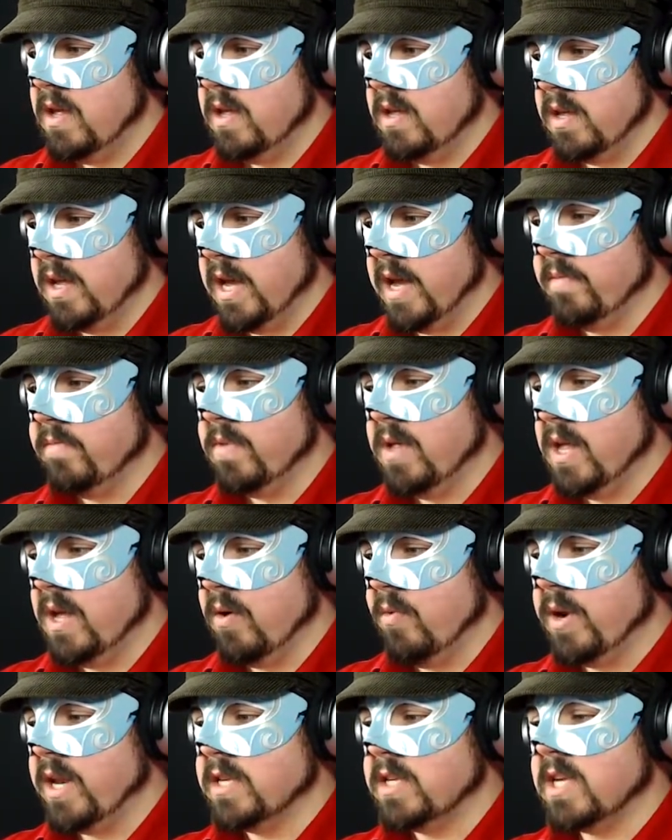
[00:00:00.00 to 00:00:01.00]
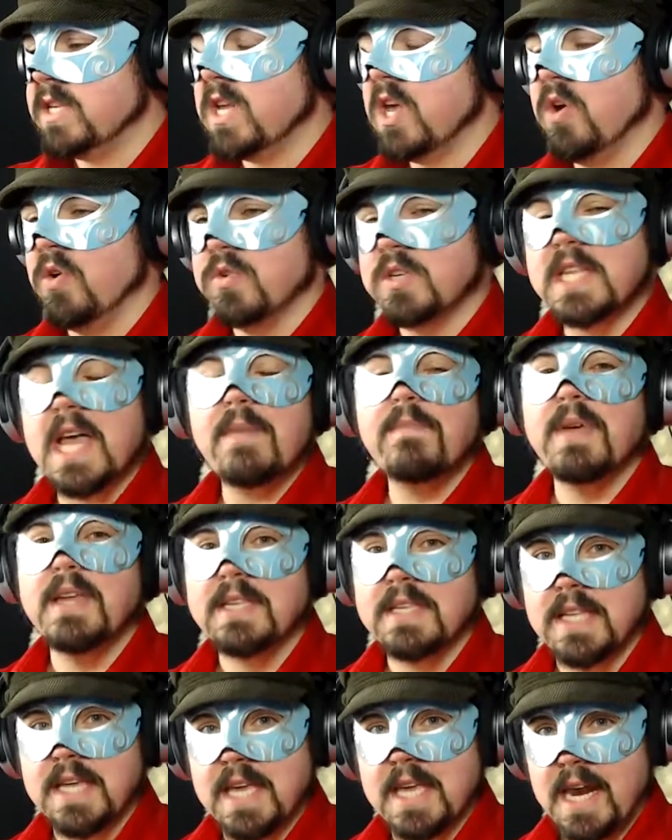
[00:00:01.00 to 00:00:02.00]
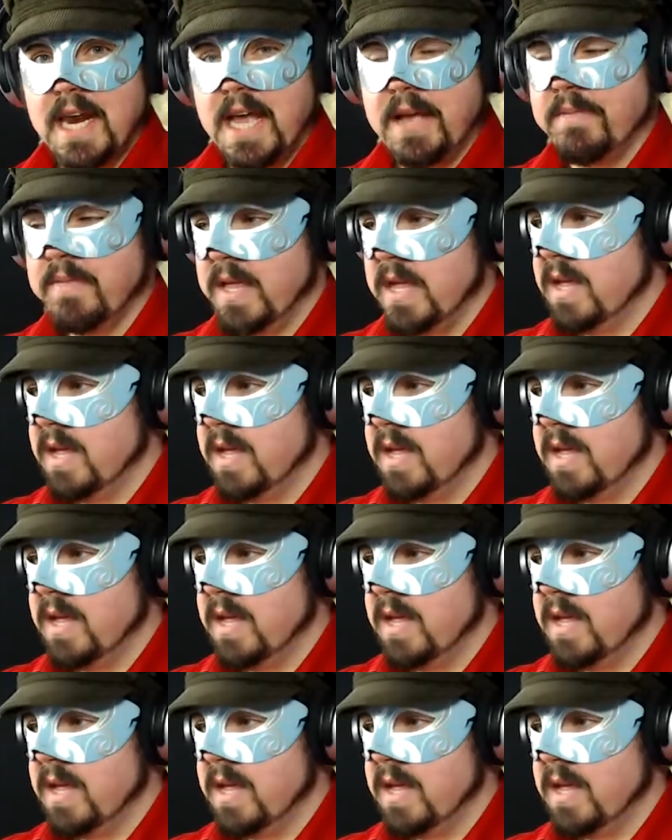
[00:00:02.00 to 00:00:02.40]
Yeah, when it says host, that means the killer.